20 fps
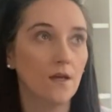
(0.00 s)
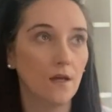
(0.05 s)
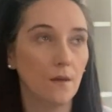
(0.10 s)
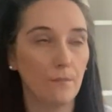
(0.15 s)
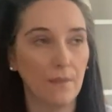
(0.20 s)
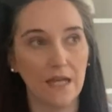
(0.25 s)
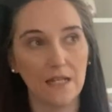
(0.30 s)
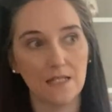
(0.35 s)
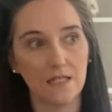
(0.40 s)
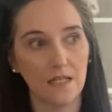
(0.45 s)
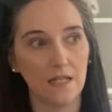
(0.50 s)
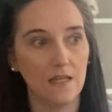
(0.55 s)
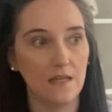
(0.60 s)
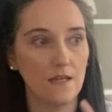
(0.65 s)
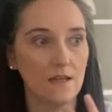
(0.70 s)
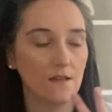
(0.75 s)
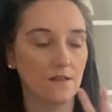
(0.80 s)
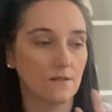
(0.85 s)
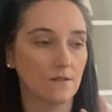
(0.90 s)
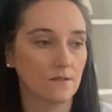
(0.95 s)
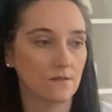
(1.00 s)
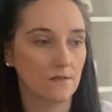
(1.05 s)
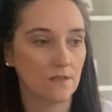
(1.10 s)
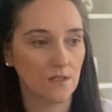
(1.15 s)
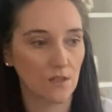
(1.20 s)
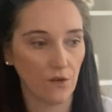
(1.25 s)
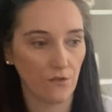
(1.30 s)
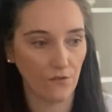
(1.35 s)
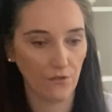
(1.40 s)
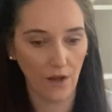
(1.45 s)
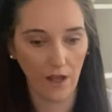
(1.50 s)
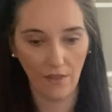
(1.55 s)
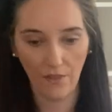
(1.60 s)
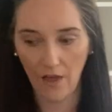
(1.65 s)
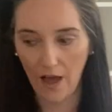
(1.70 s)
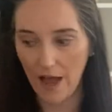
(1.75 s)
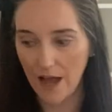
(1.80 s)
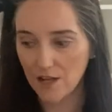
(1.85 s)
bedding and stuff like that.